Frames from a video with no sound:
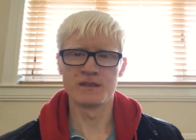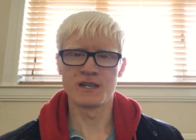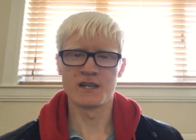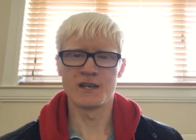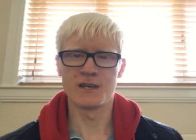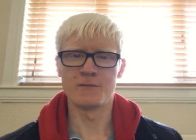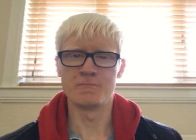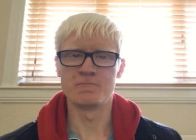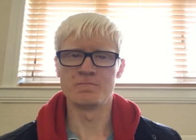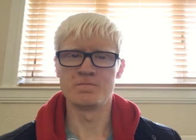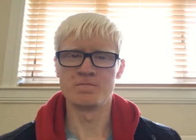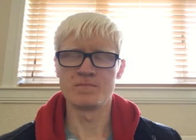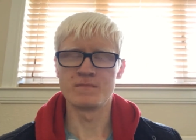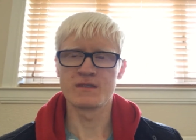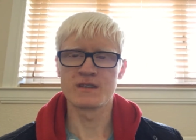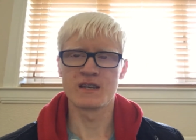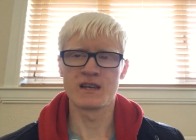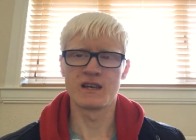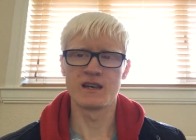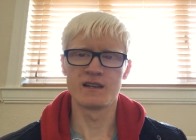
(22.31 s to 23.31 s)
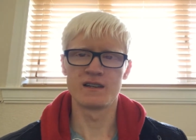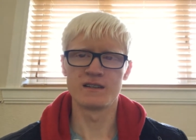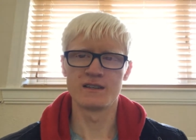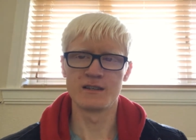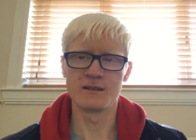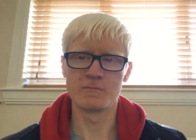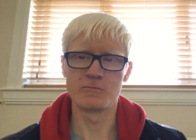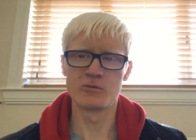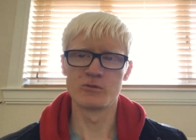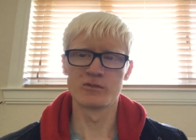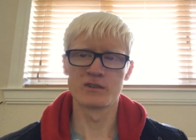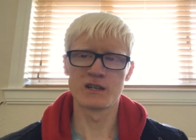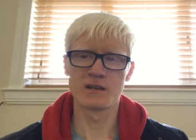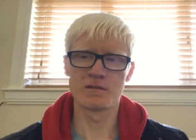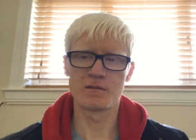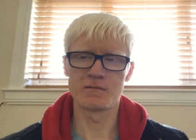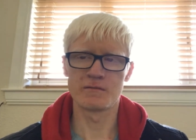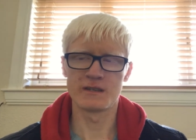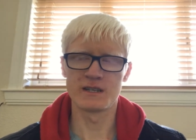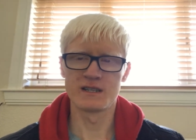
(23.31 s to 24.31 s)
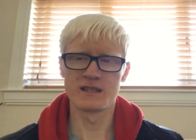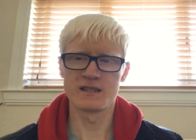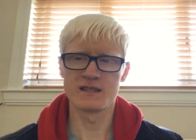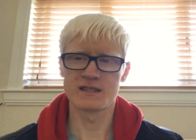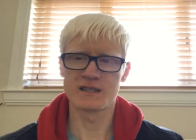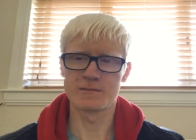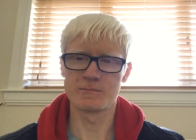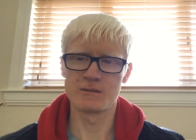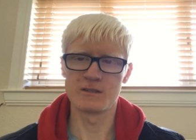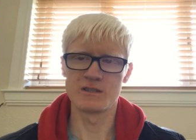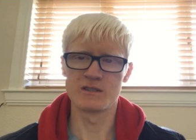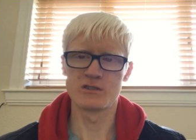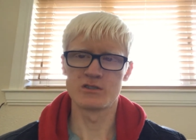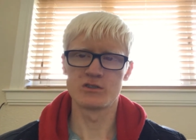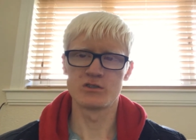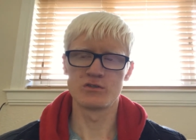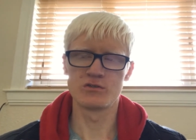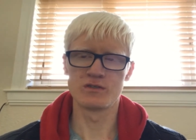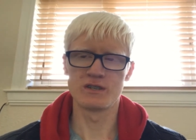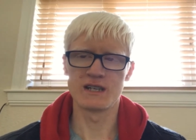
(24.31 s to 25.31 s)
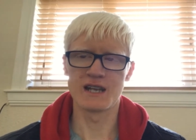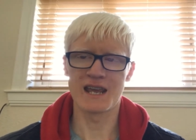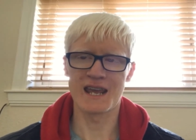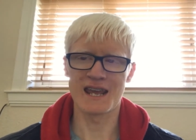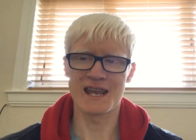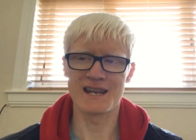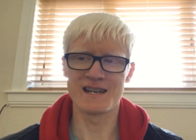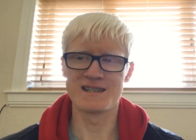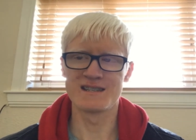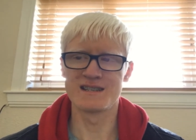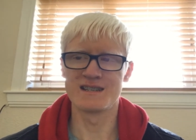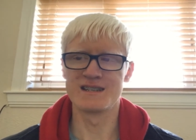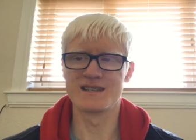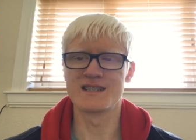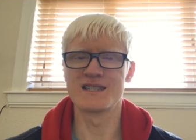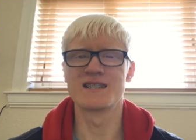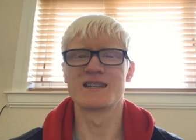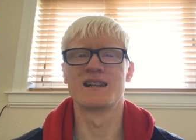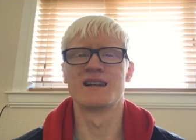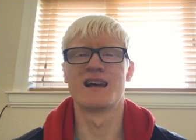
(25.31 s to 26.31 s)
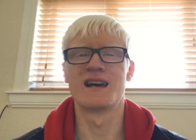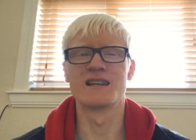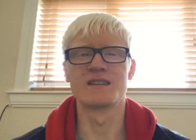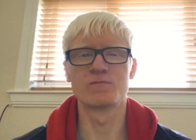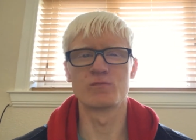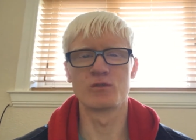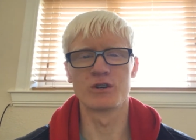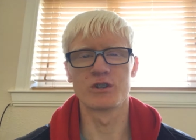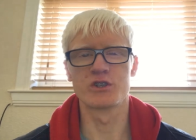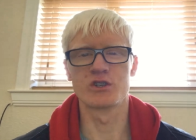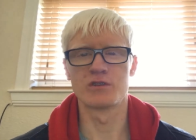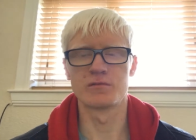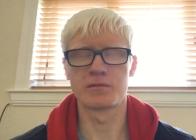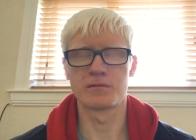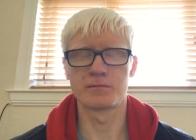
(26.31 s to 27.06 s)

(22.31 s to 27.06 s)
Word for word: The programme I'm in is coming to an end and this is the last workshop.